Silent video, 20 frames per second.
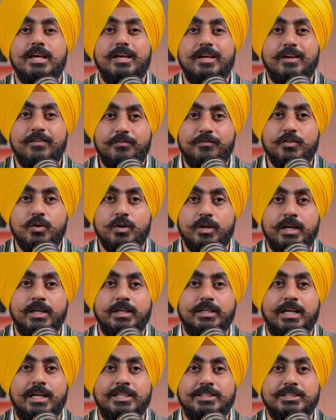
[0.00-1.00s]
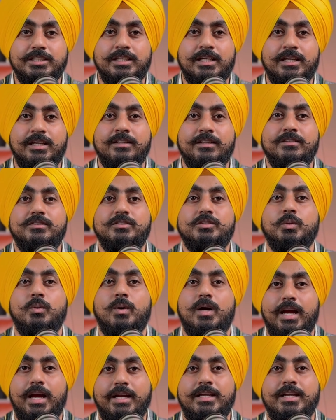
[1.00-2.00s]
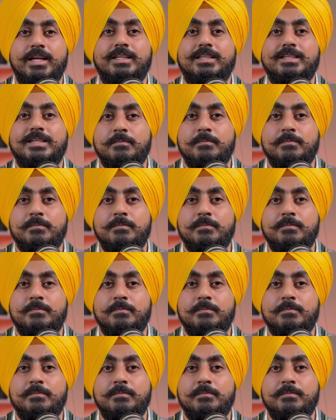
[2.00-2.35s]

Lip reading: if your intention is to hide it